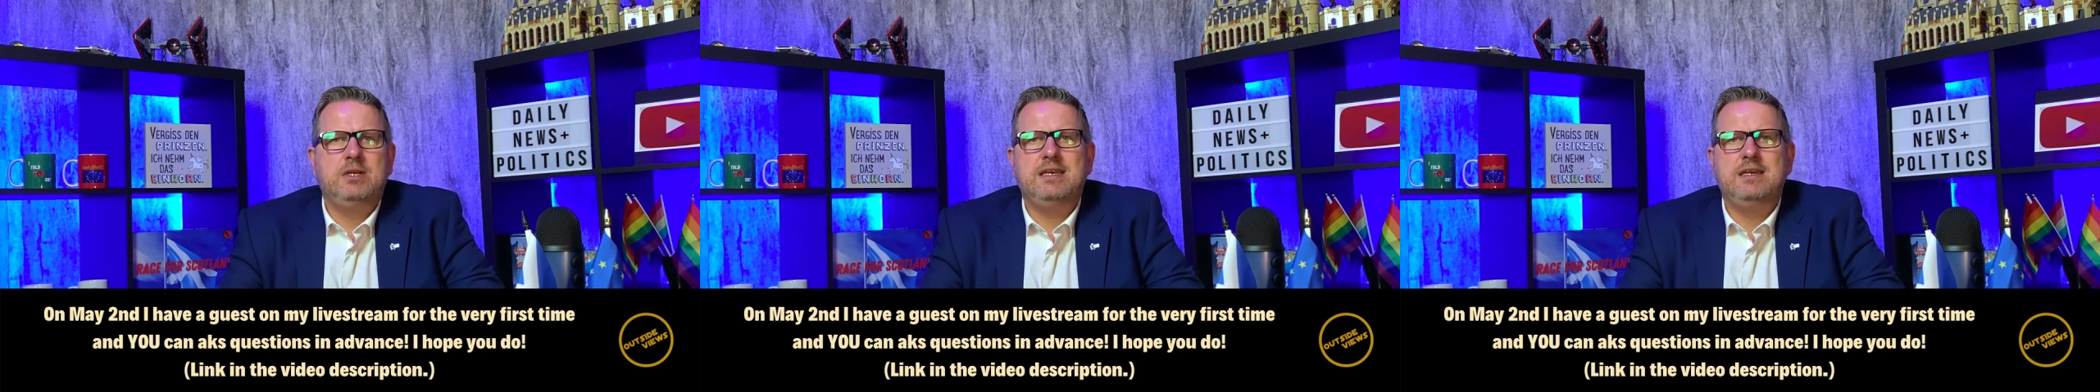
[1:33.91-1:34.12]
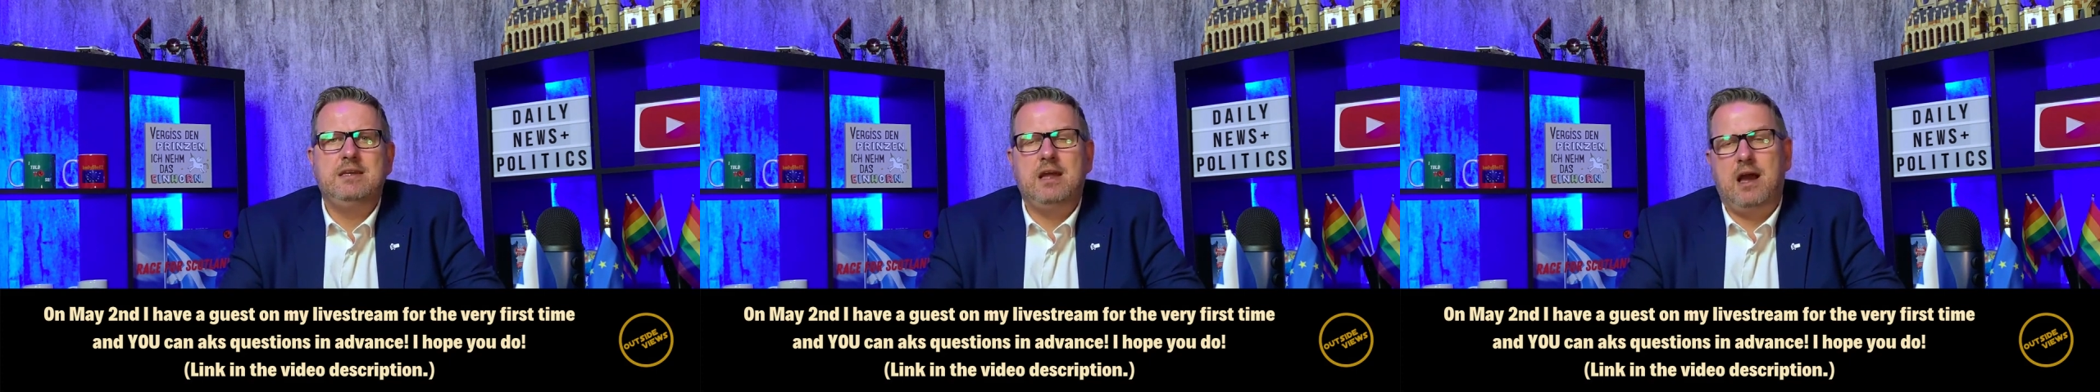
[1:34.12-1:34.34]

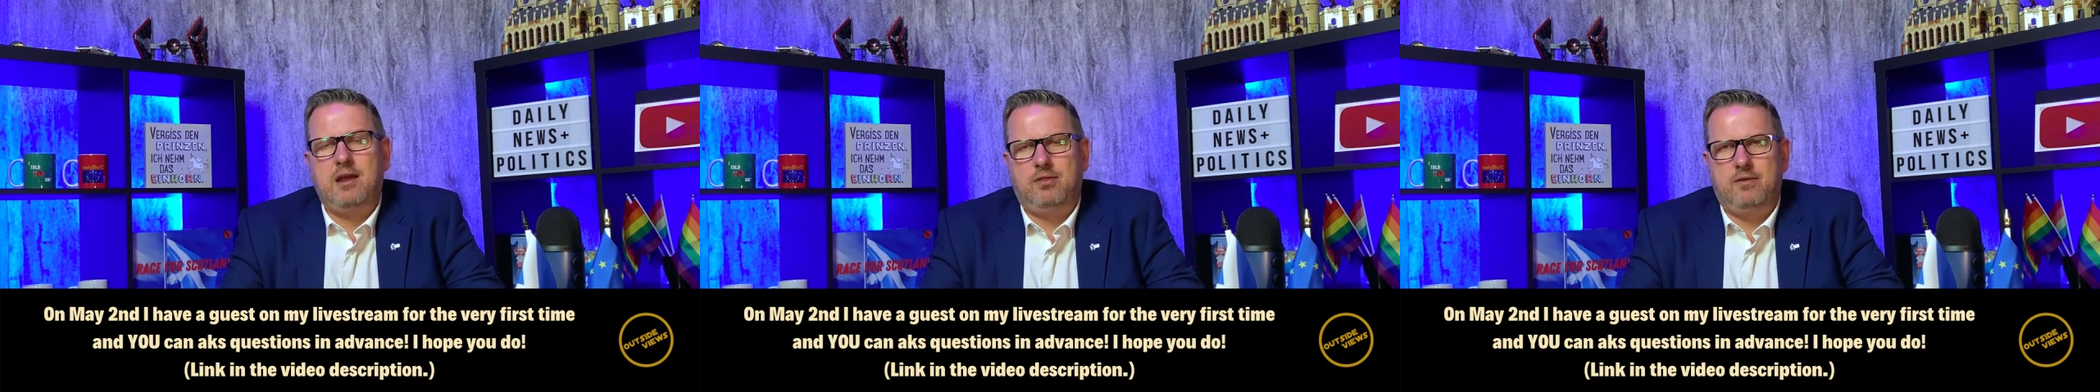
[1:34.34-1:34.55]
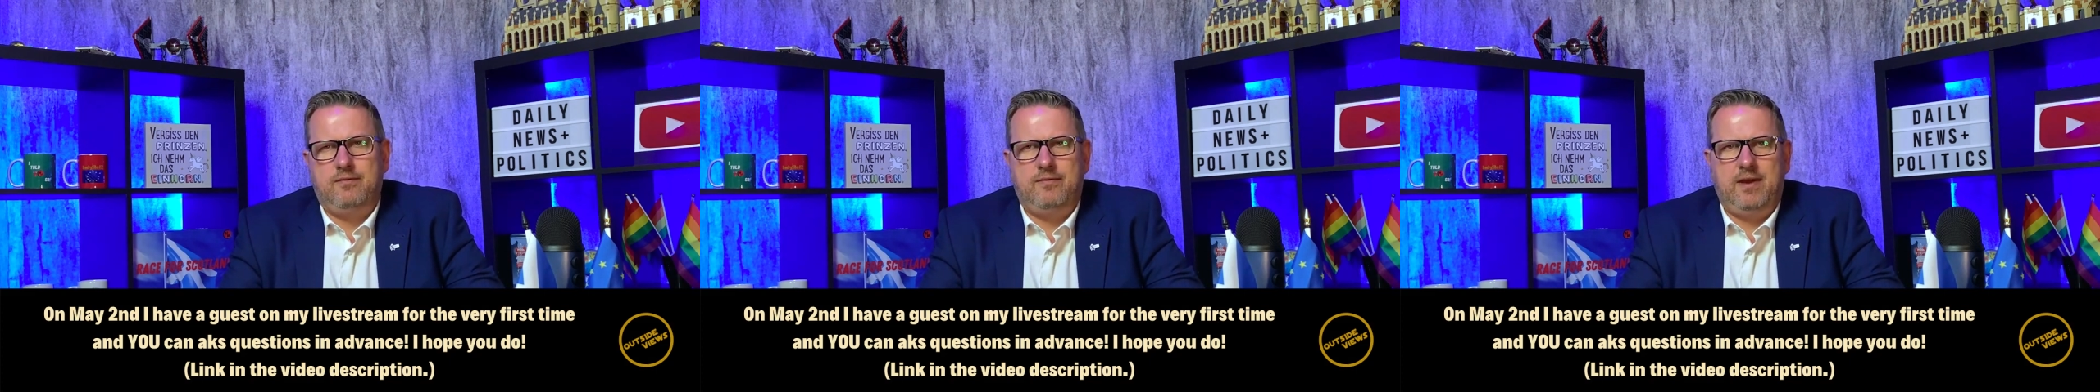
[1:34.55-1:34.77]
denied
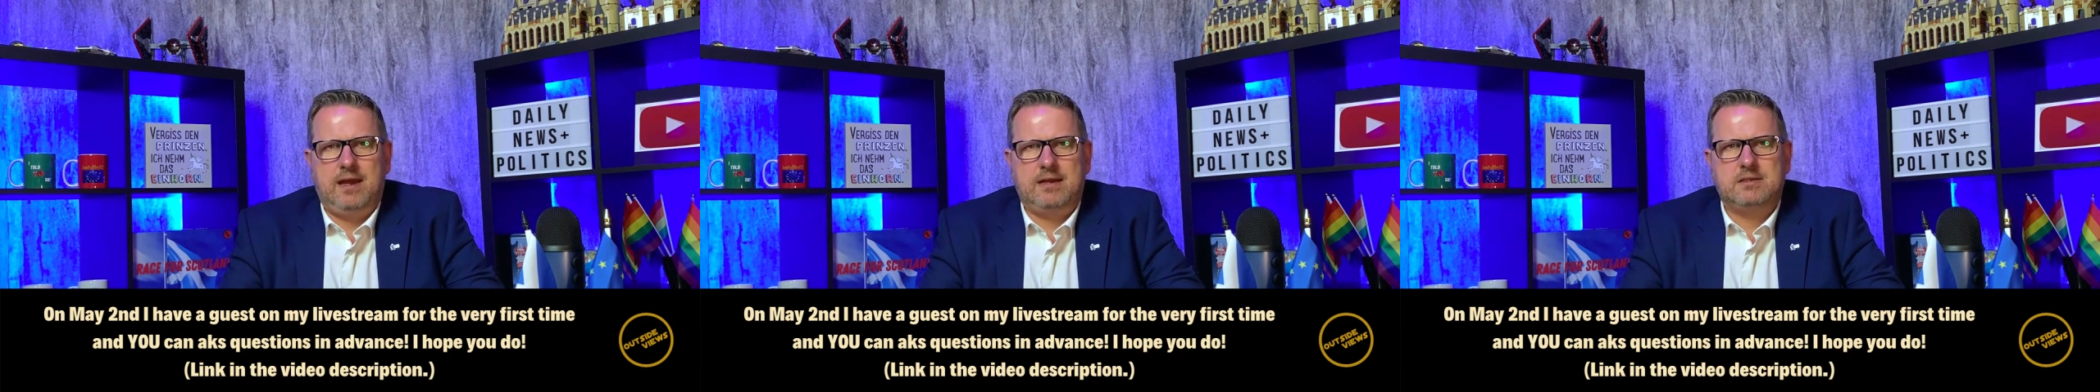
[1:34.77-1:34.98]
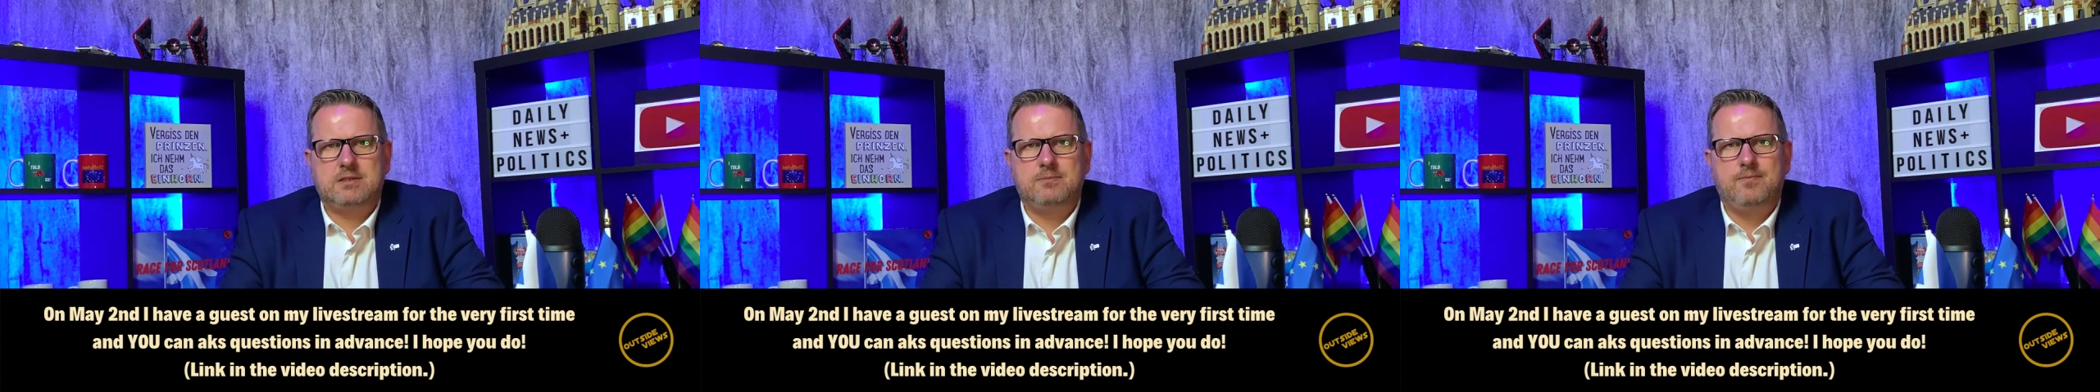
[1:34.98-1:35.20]
the
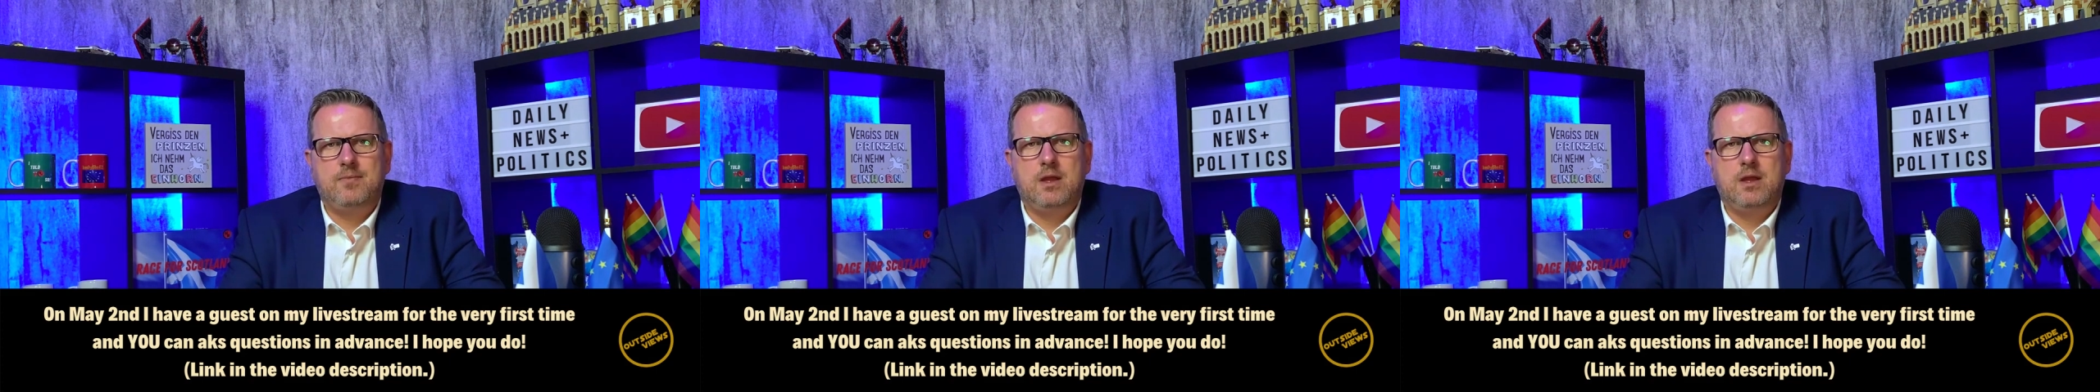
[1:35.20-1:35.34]
facts.